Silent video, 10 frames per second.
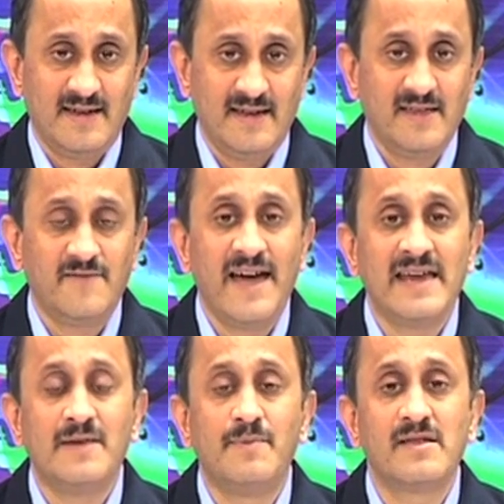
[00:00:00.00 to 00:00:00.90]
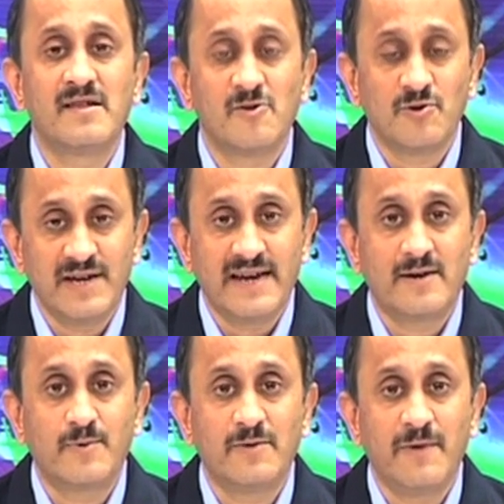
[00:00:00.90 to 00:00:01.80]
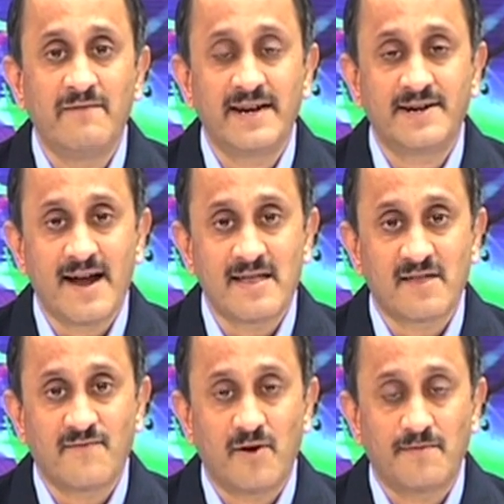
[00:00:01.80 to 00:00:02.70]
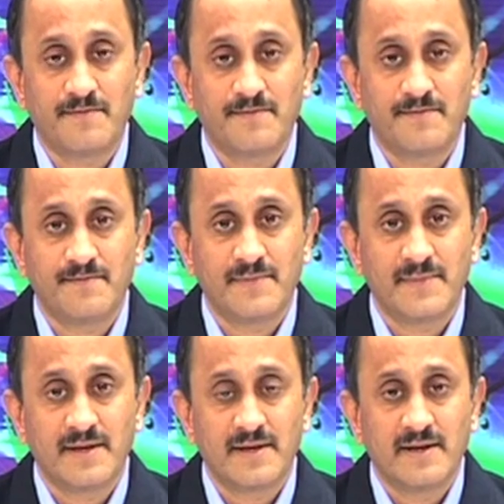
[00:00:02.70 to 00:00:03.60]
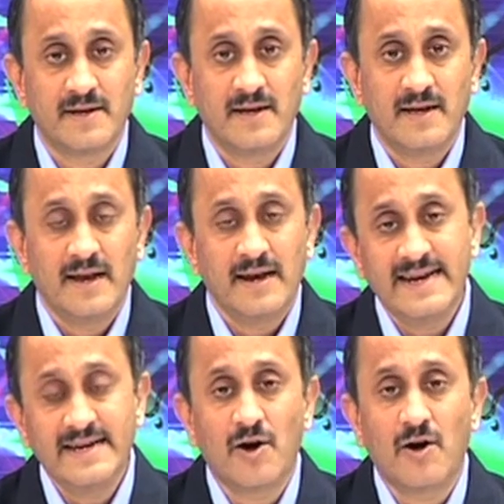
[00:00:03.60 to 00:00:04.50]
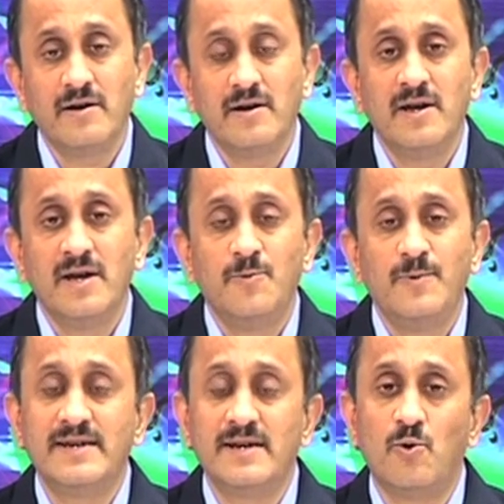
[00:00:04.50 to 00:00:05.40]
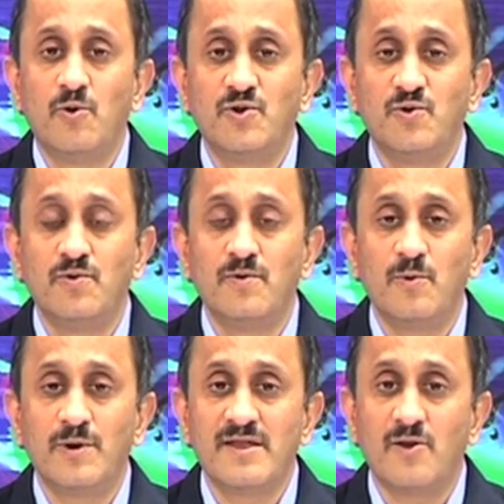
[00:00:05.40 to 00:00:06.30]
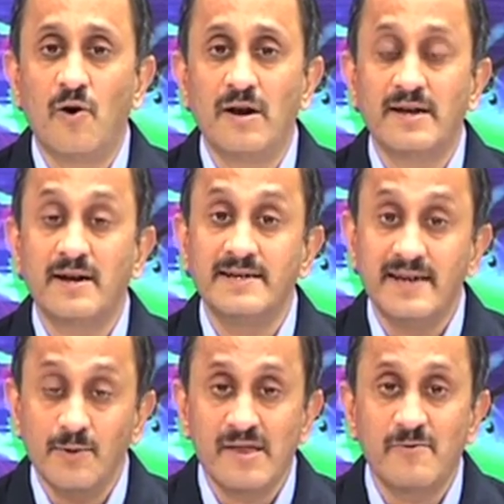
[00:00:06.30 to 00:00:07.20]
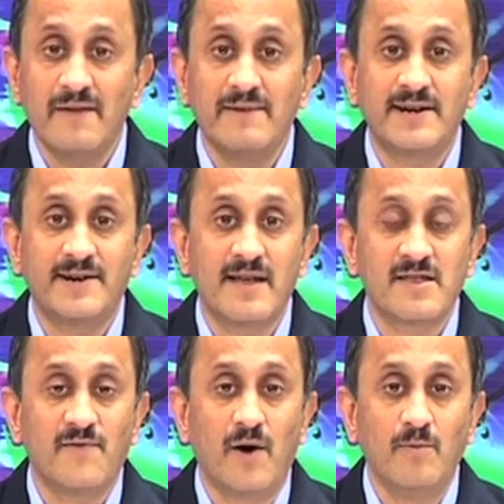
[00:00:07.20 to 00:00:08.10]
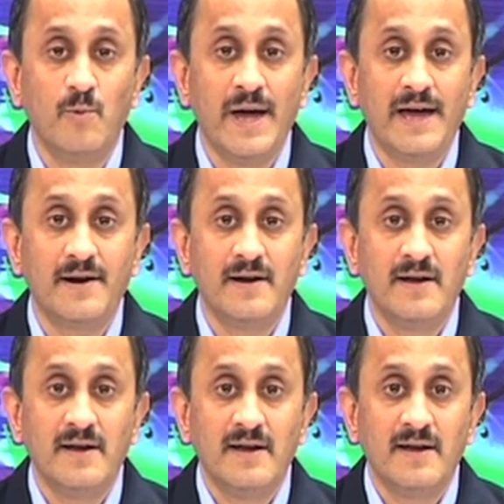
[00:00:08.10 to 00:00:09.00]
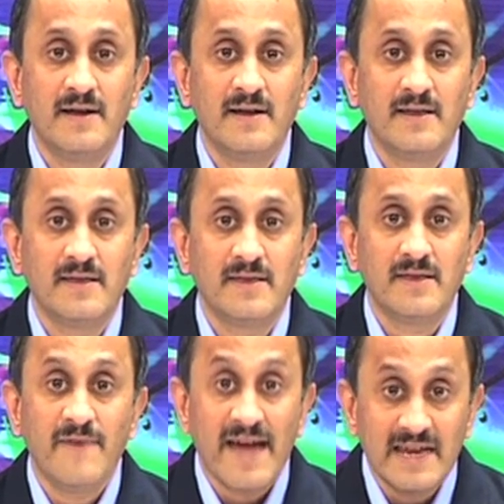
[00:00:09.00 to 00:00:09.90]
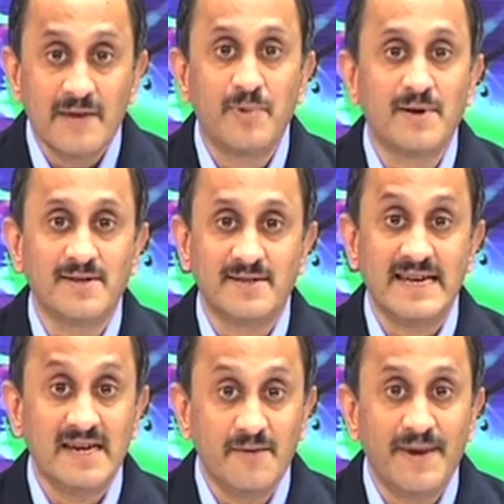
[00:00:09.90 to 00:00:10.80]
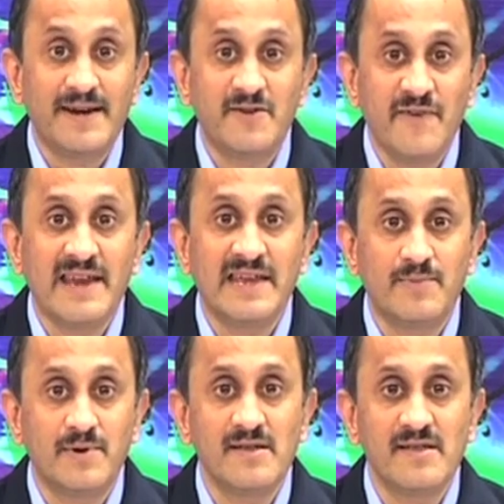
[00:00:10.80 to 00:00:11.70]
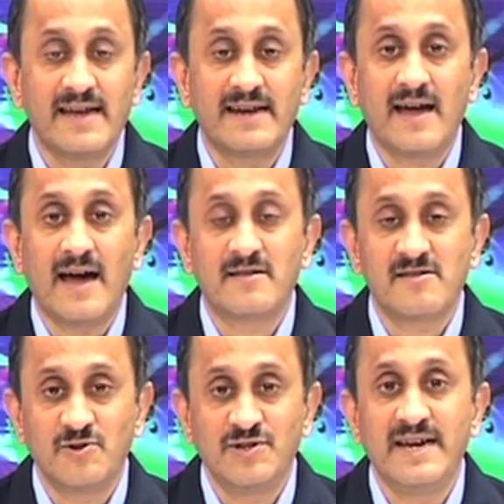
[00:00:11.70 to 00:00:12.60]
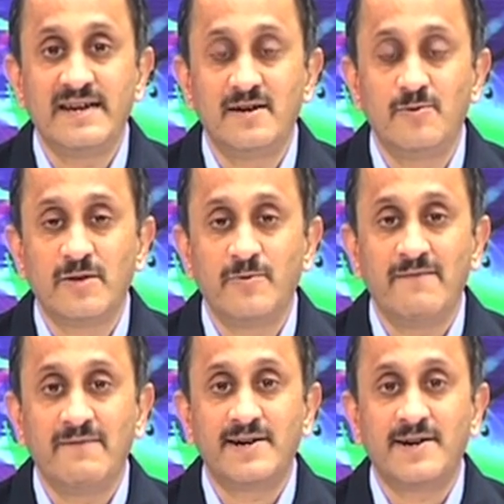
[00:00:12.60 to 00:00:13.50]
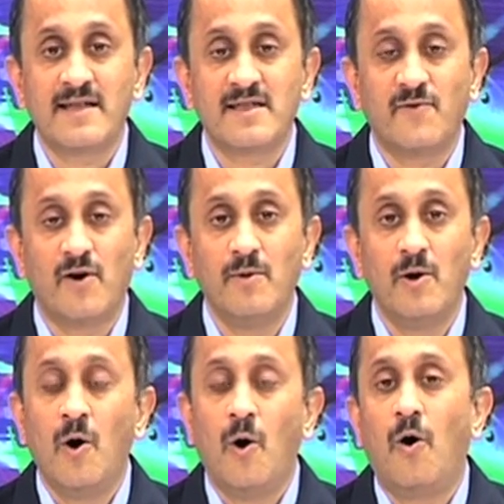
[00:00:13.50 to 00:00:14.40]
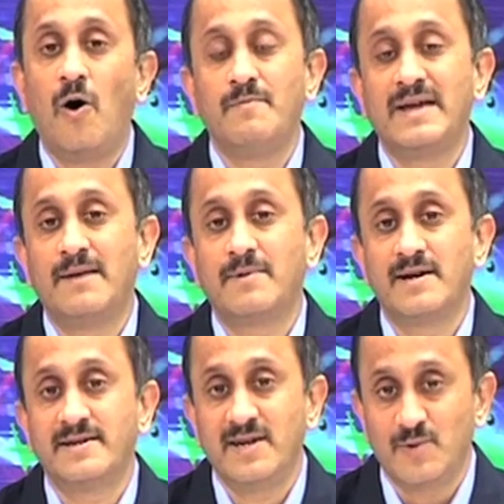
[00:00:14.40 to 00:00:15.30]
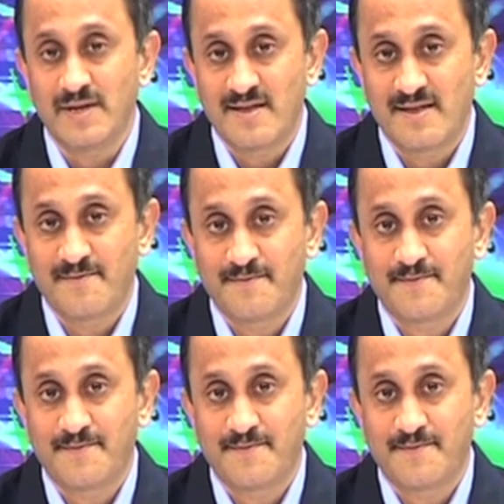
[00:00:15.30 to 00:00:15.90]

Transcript: in the variables associated with the wavelet transform. Later on, we shall go to what is called the continuous wavelet transform, where the variables, the independent variables that are associated with the wavelet transform all become continuous.